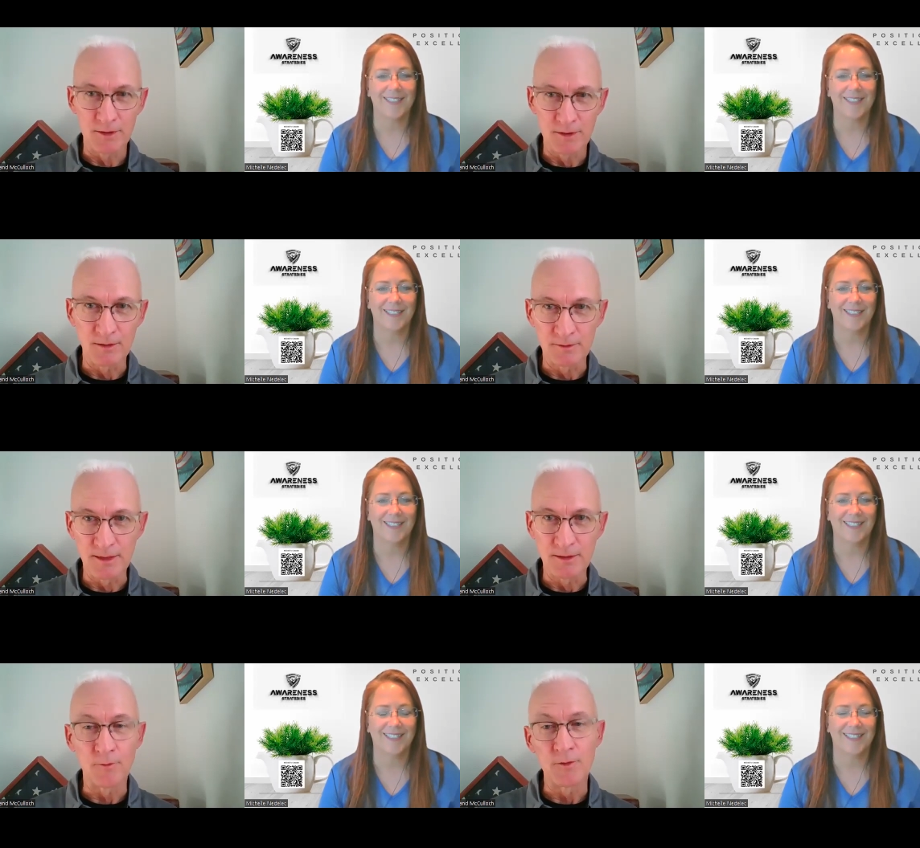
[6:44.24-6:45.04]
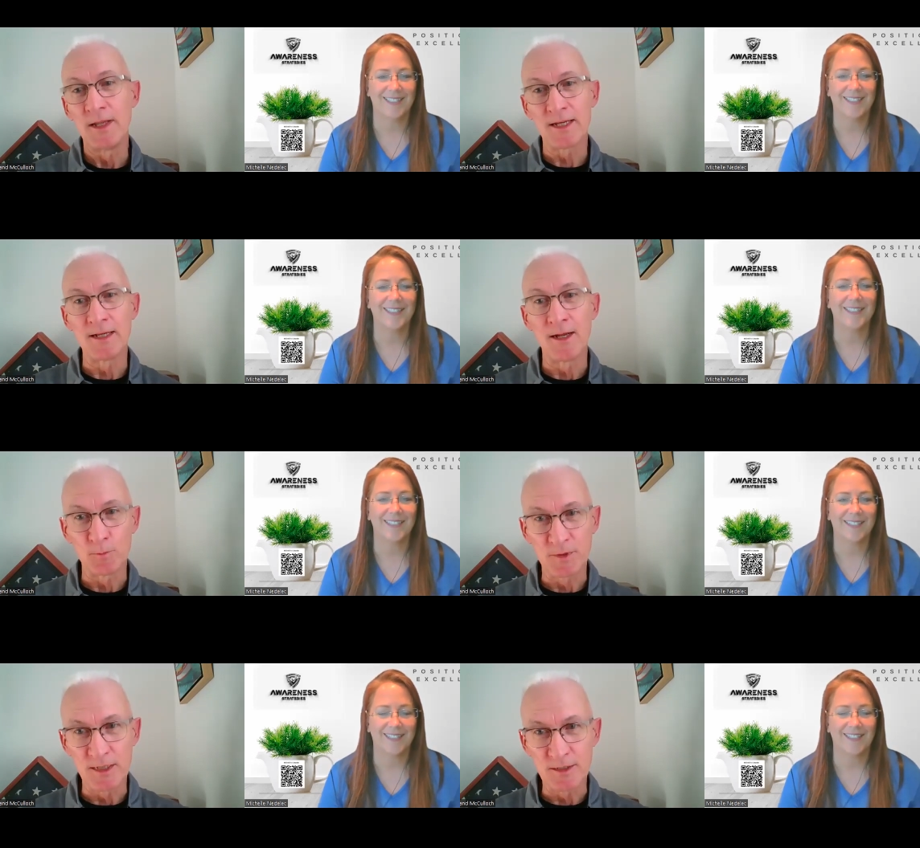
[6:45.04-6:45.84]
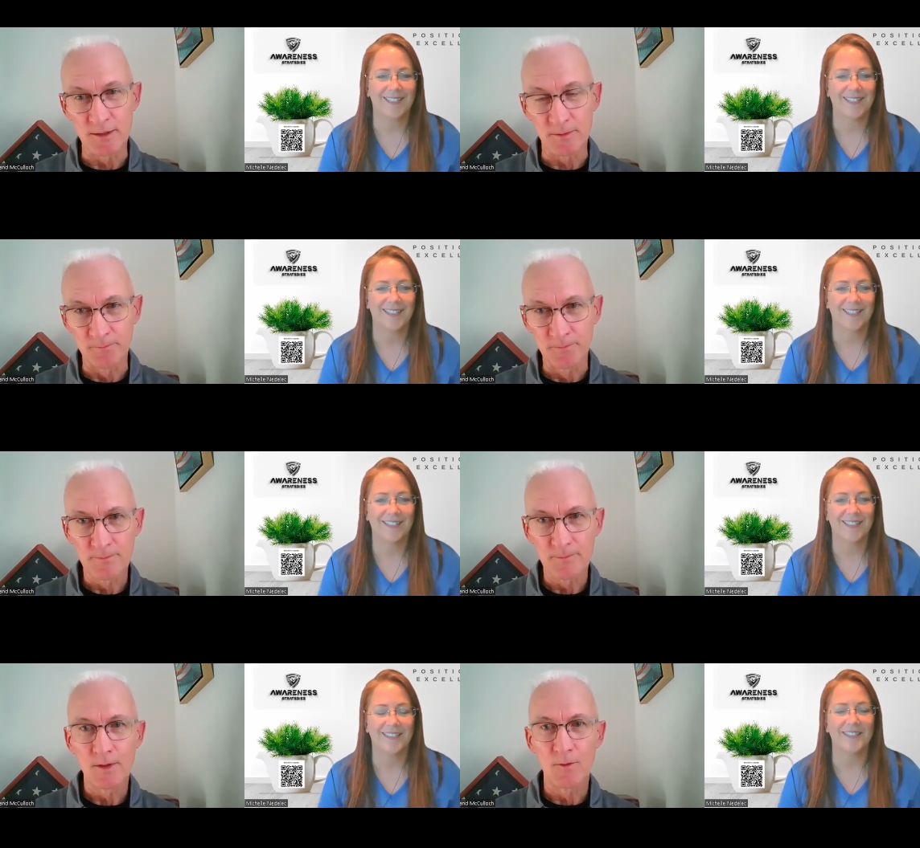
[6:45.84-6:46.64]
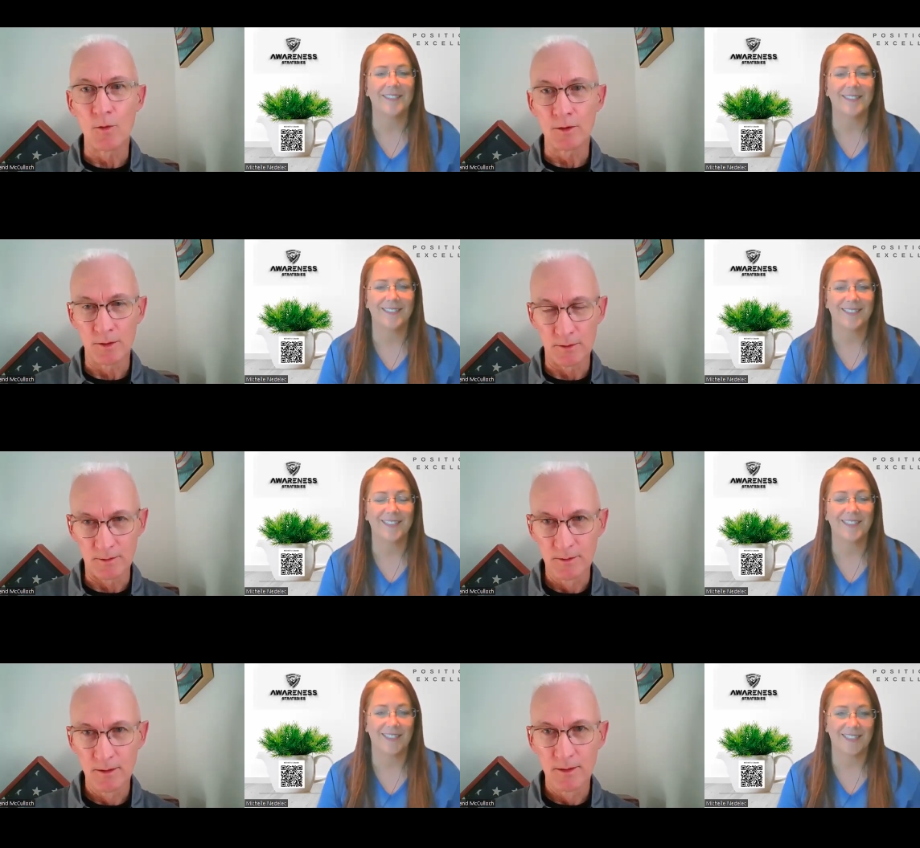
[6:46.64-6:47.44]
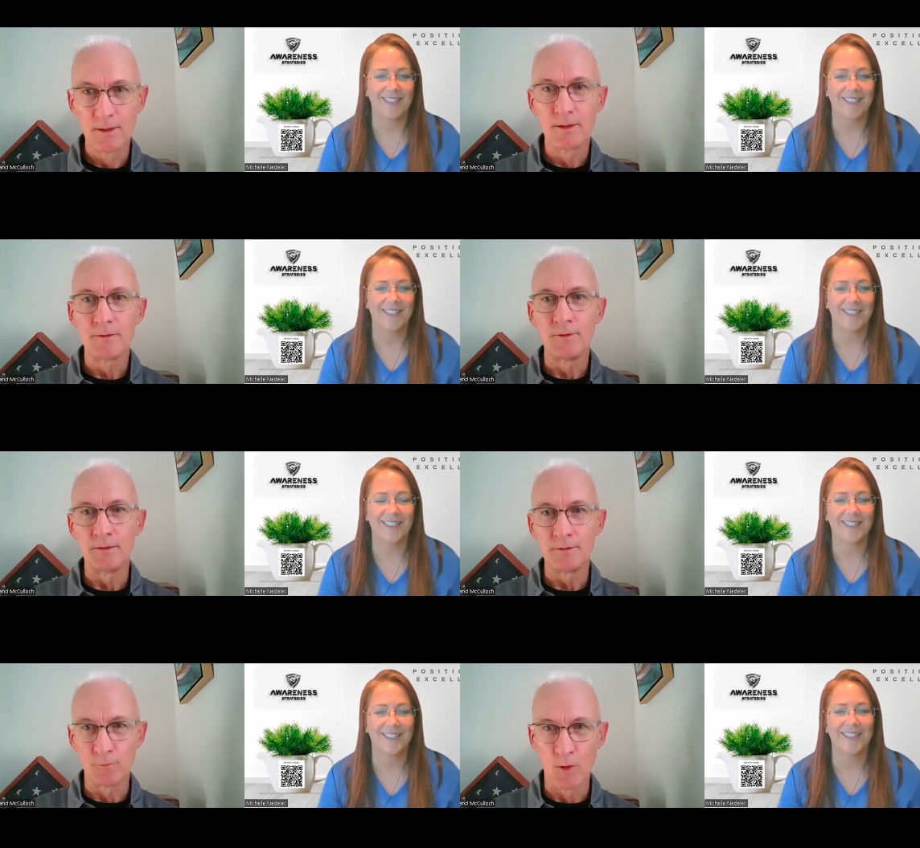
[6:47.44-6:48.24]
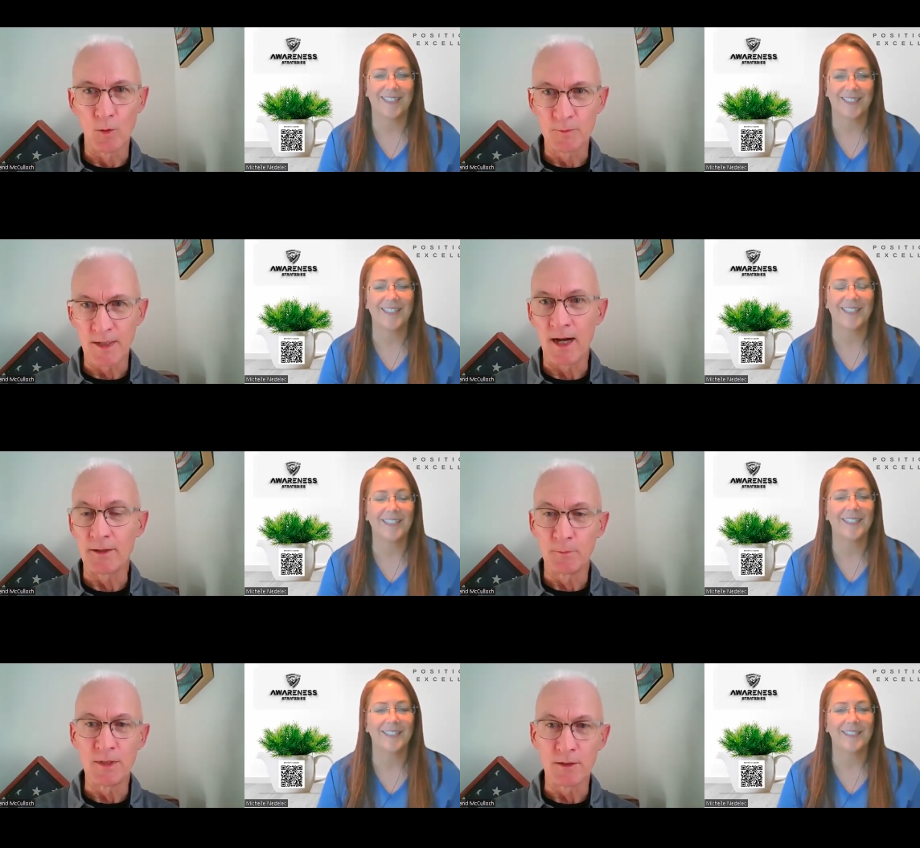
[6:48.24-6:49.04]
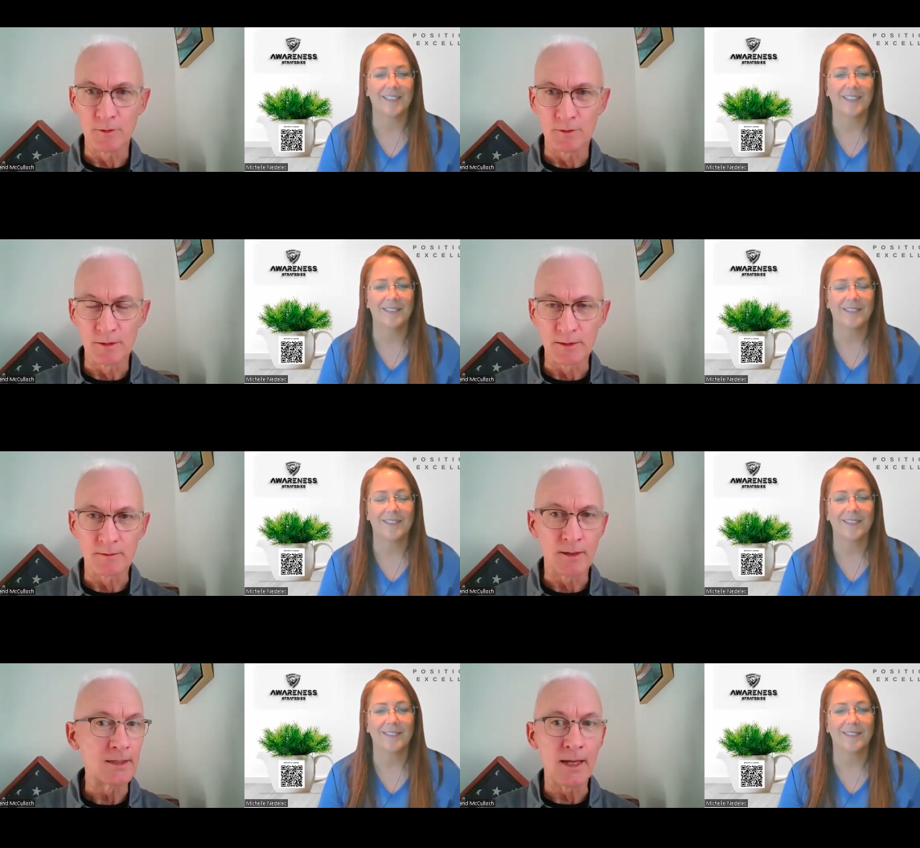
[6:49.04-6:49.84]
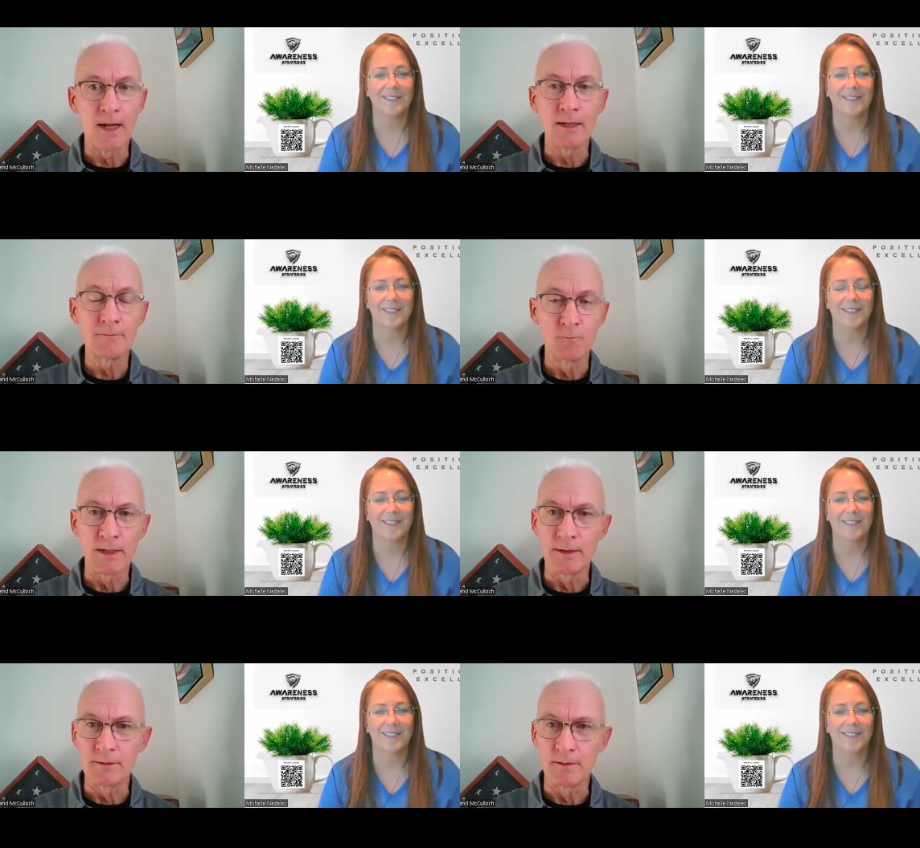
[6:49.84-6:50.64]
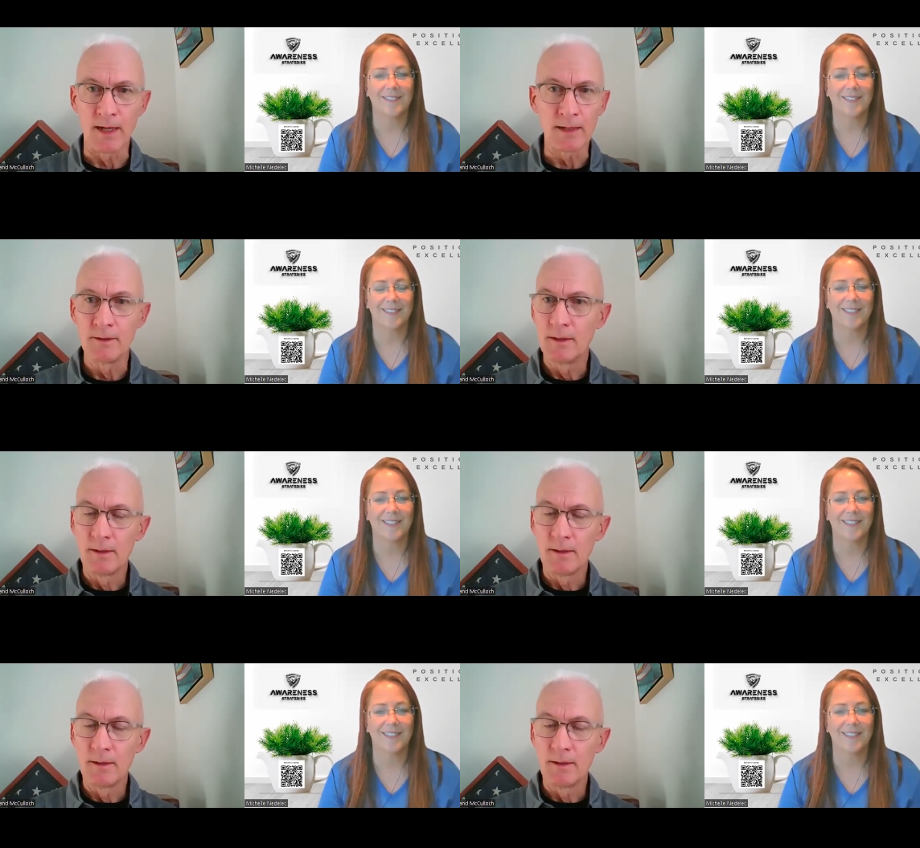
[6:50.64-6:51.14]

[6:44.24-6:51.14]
Speaker 1: a young leader. Then they can help teach him or mm-hmm. her the, the ropes, how to be a good leader. And and I ran into that.